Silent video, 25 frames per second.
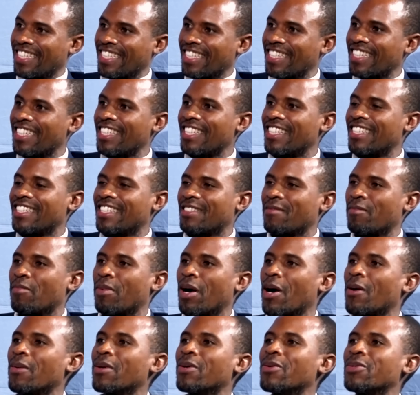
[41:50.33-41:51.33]
his
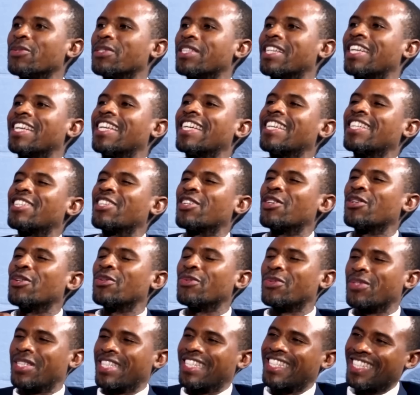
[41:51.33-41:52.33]
power was let
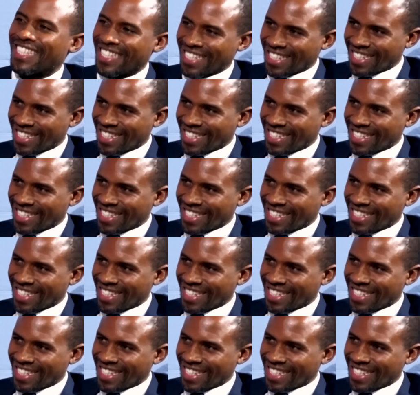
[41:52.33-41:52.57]
loose.